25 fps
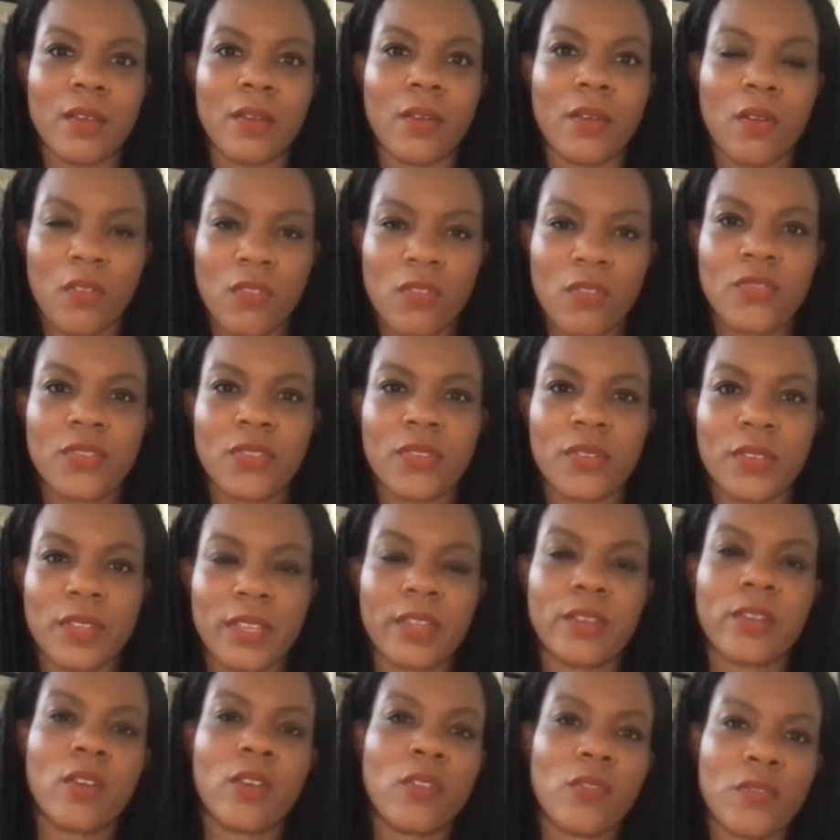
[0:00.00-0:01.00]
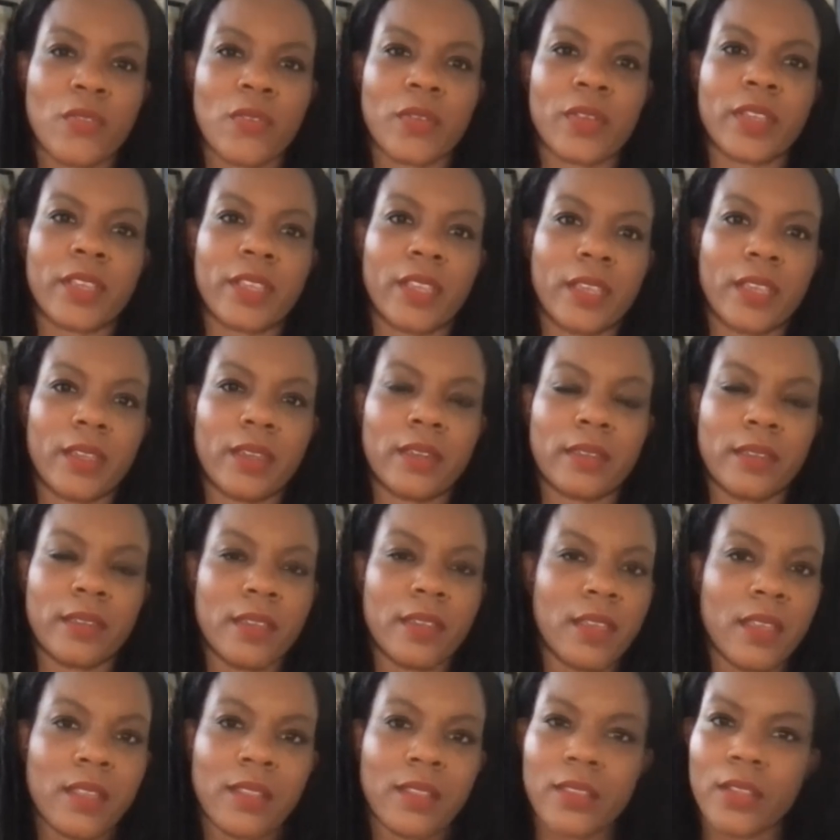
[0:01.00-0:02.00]
over and over again.
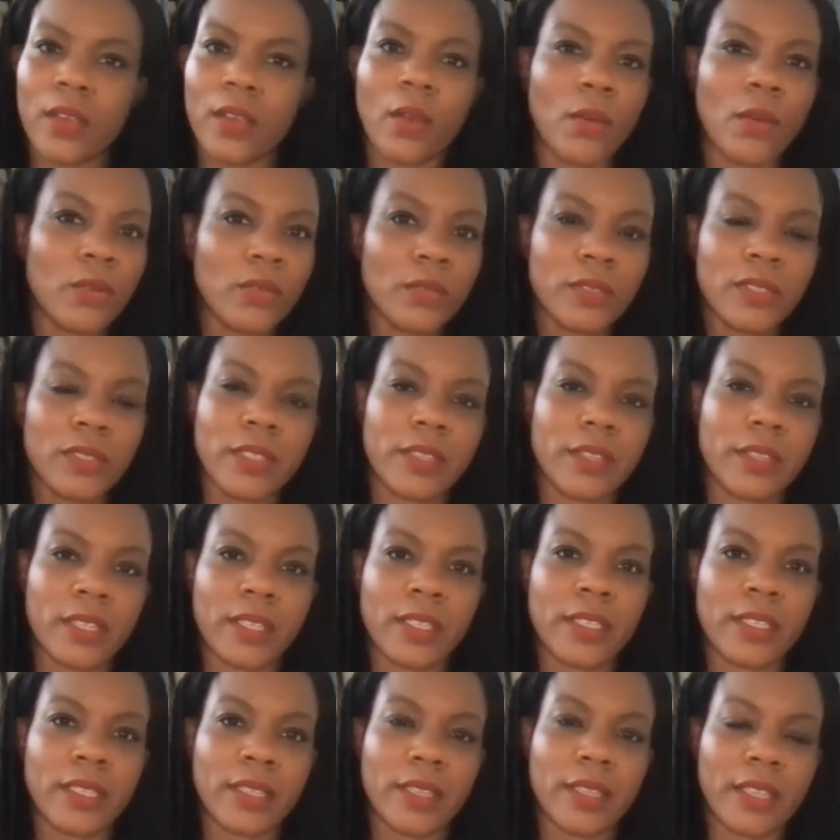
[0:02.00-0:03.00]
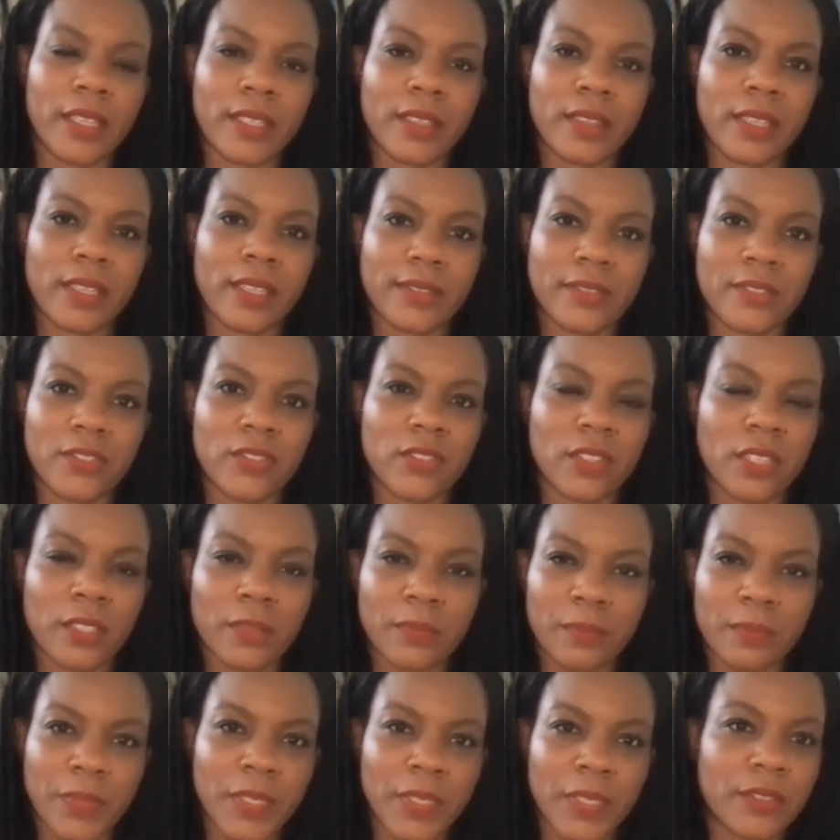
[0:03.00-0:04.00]
The only thing I think that's a
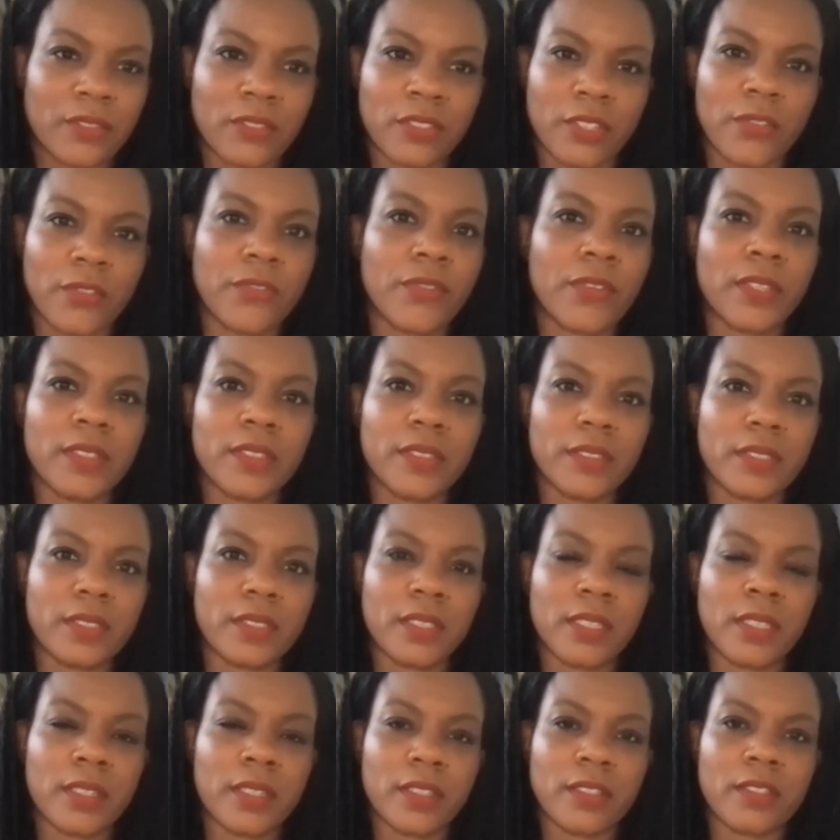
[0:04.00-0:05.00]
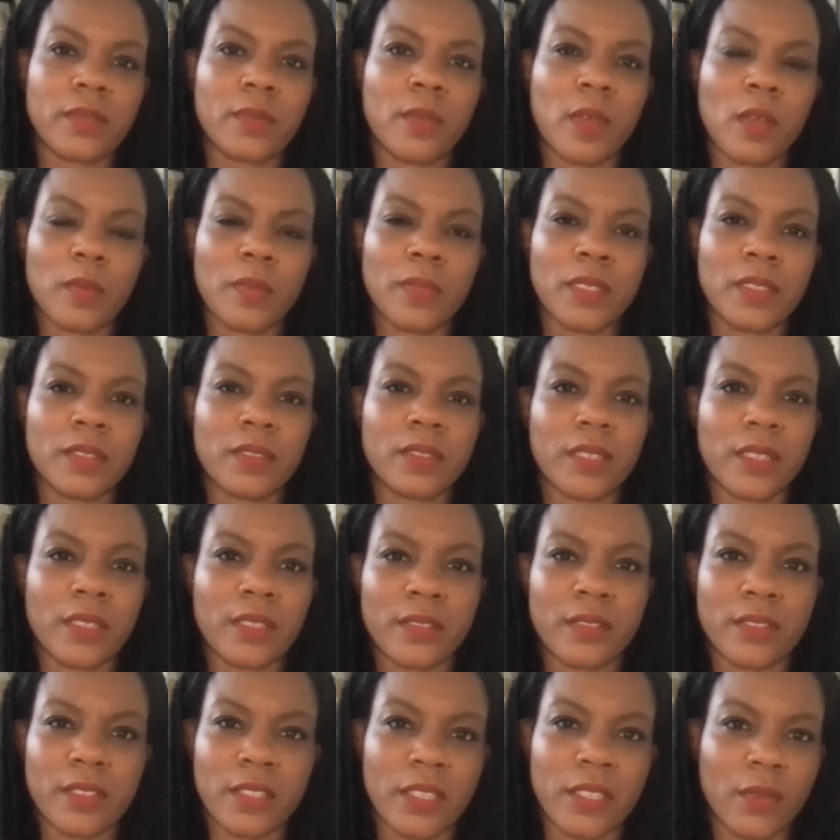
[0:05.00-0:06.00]
bit different in this moment
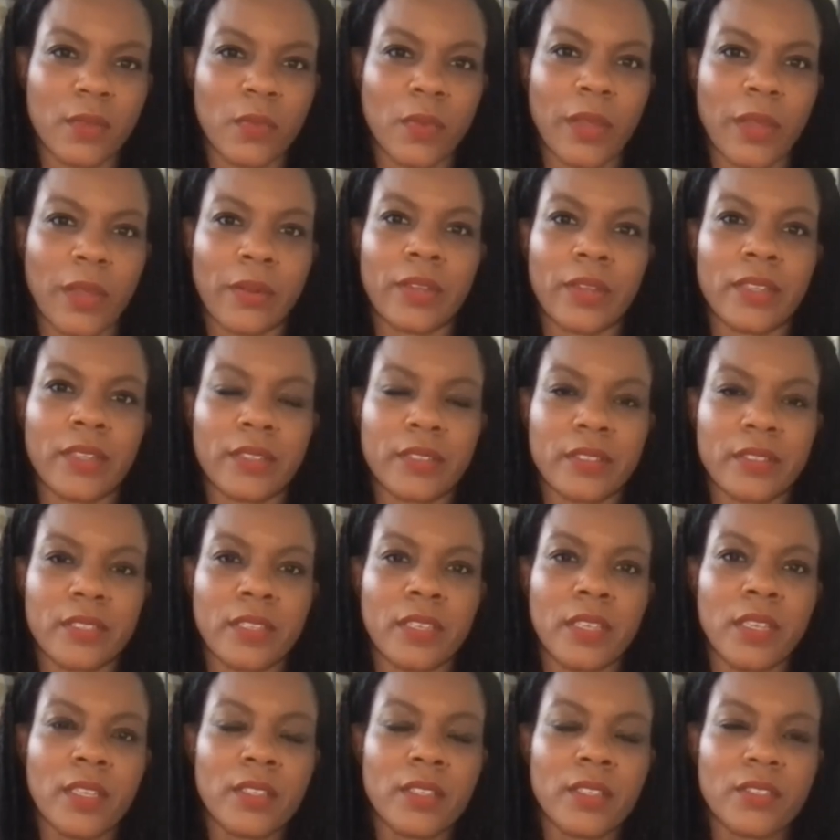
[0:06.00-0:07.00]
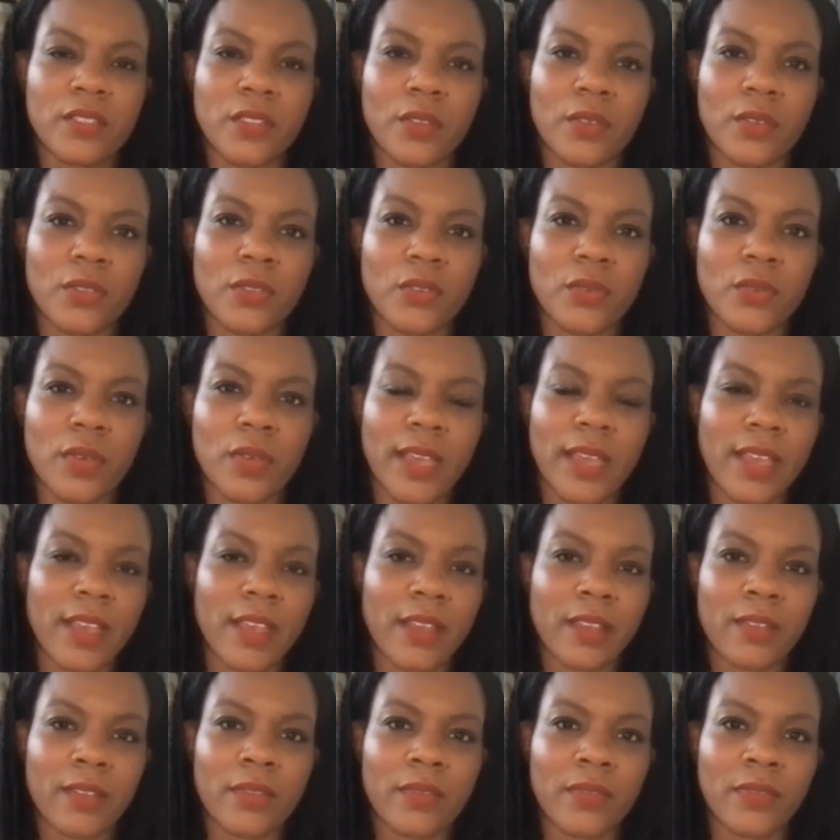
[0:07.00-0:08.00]
is the awareness. So you
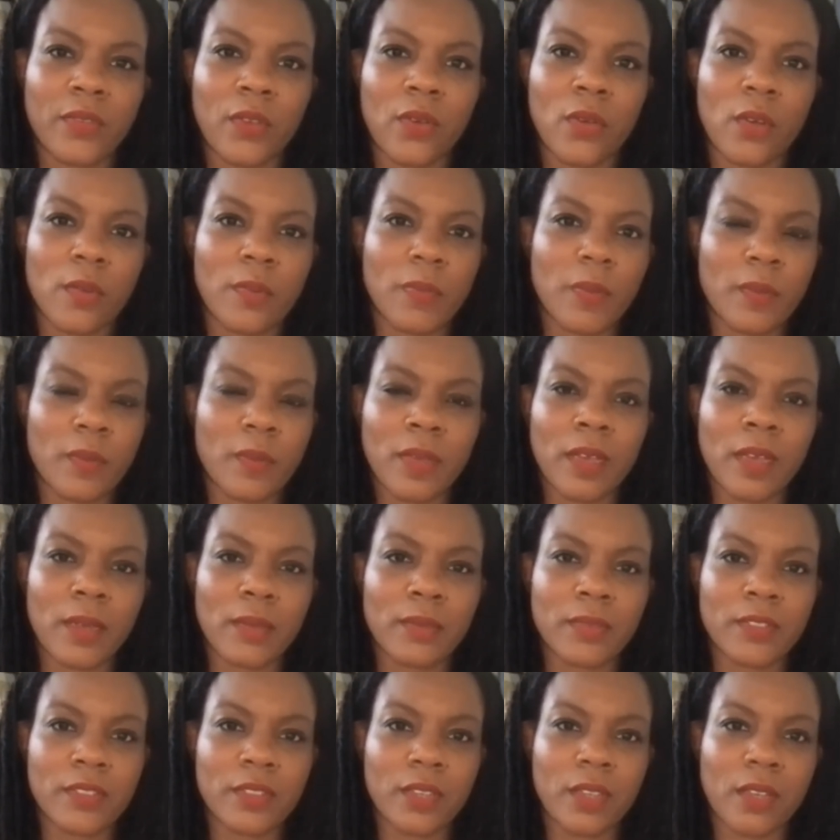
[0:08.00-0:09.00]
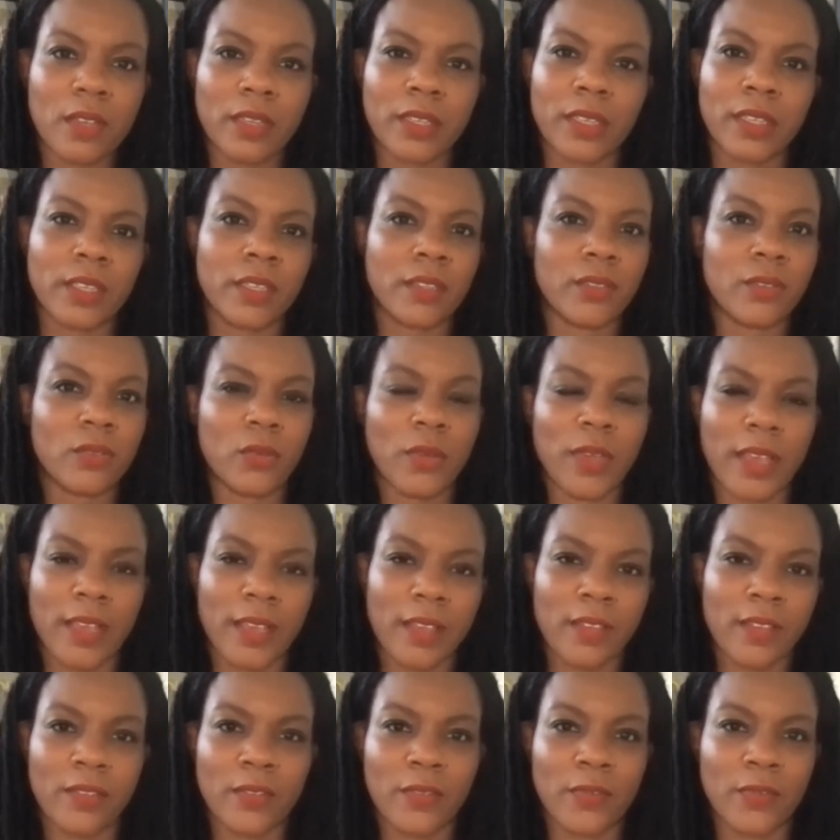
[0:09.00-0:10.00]
have corporate moms talking, you
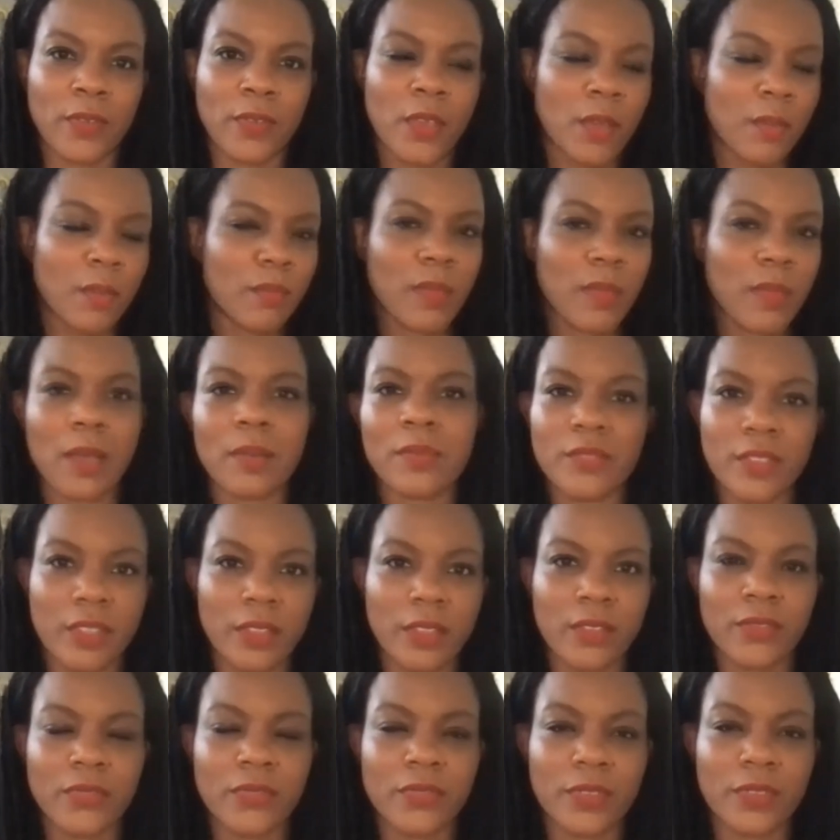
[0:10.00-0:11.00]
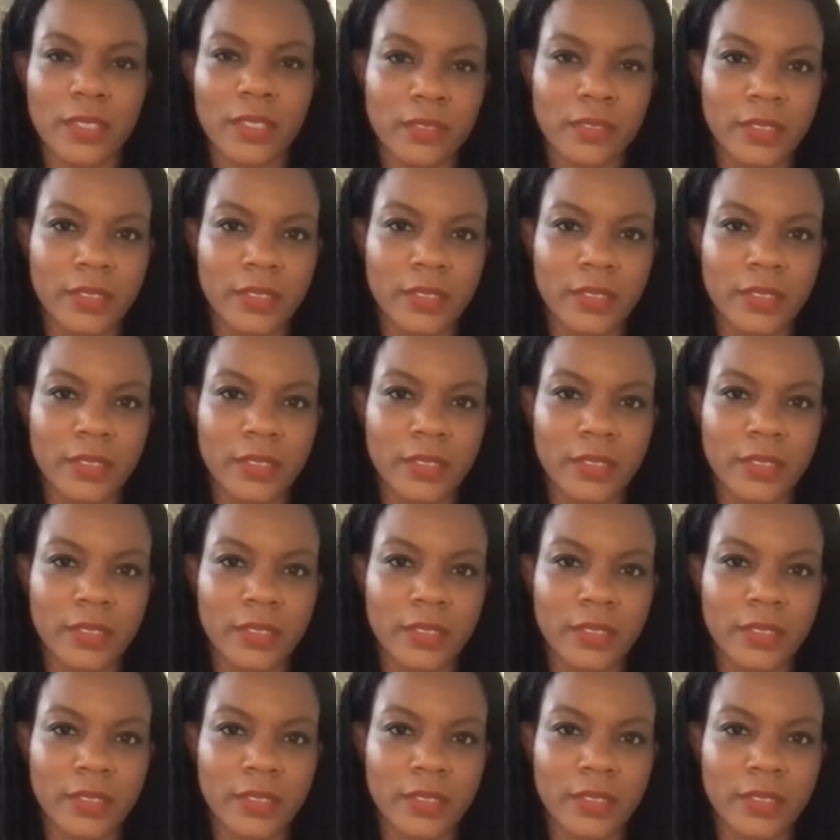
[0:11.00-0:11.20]
have moms on the front